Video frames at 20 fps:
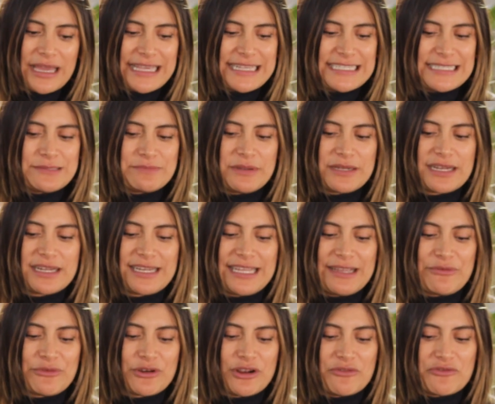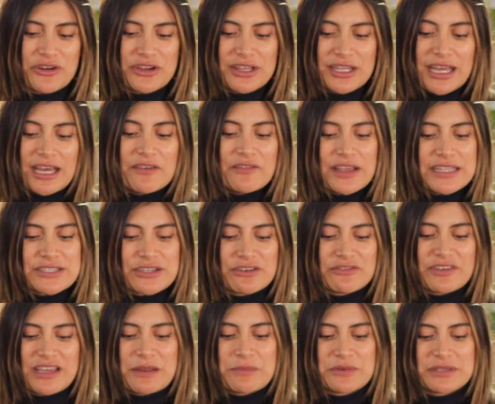It's been a labor of our love. It's our
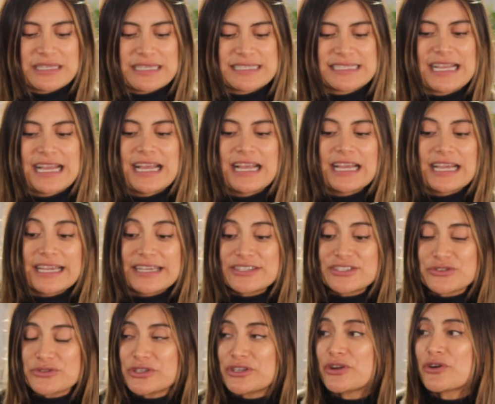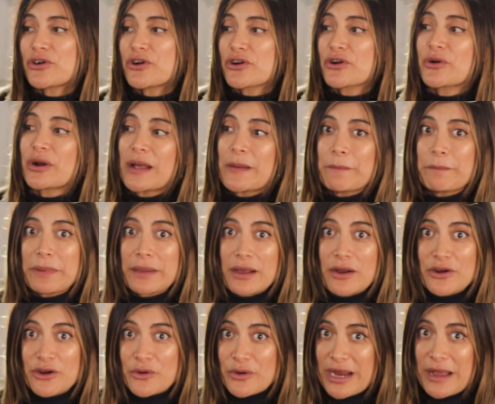family's history, our
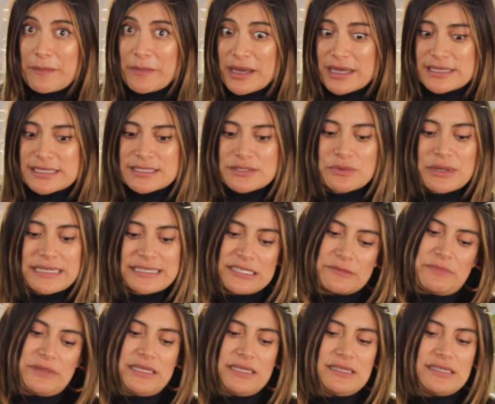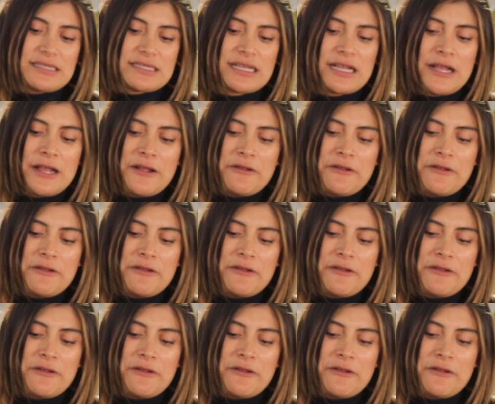grandma's recipes,